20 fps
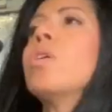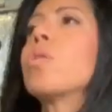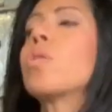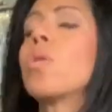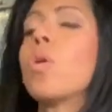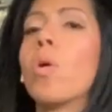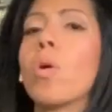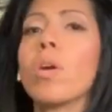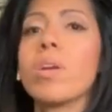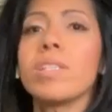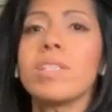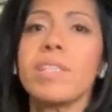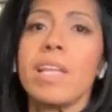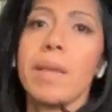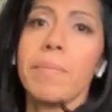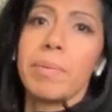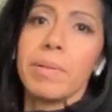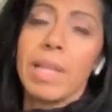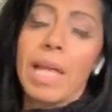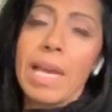core
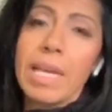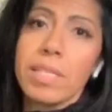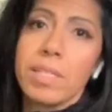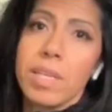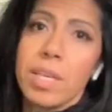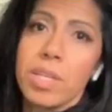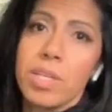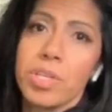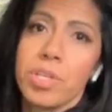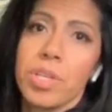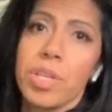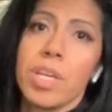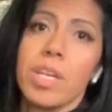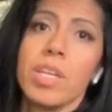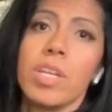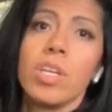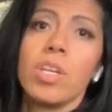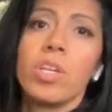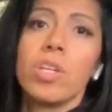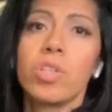stabilization,